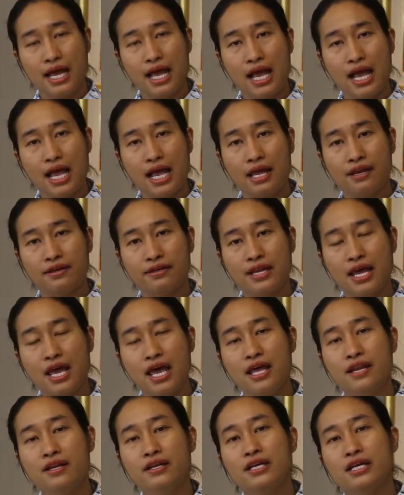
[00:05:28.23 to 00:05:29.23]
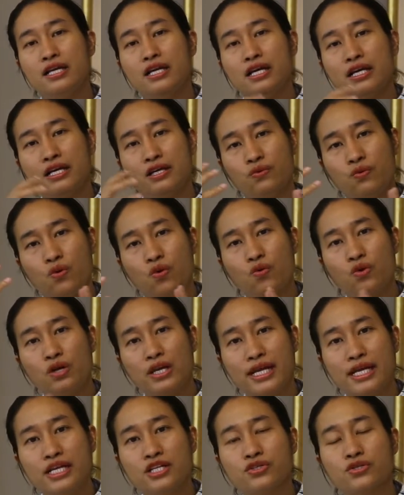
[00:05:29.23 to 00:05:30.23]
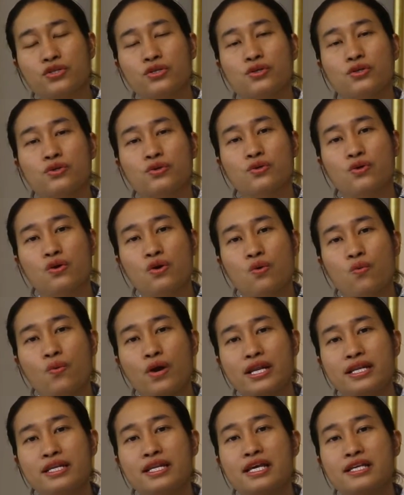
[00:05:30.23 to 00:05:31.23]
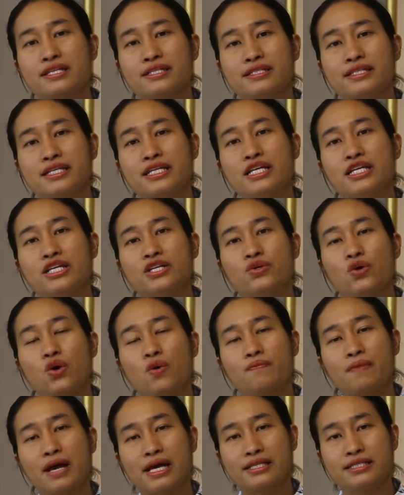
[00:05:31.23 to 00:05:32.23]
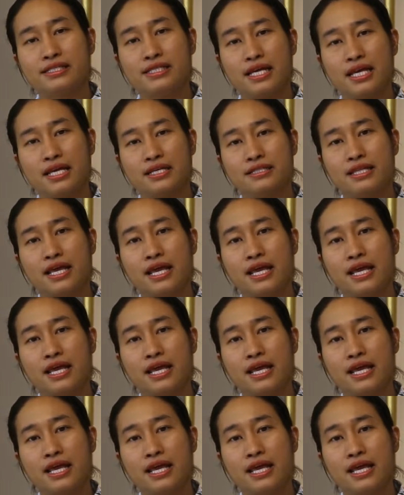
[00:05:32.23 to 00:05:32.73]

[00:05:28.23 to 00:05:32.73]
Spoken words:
and then it will link to when they see your message,